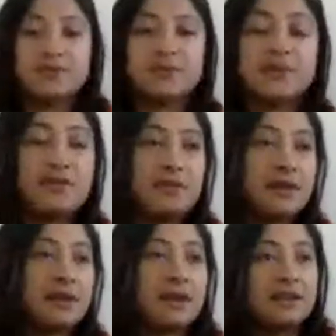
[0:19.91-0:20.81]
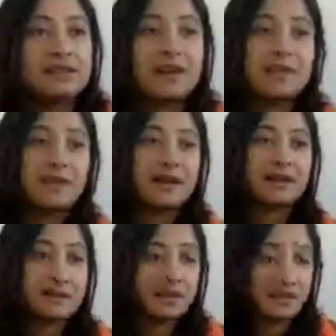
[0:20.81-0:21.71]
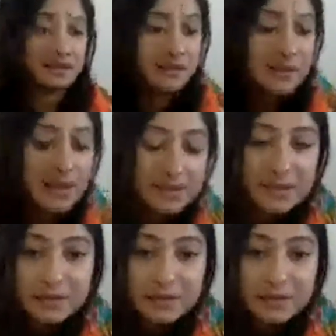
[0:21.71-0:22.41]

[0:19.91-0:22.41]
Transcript: Today we're getting directly into it.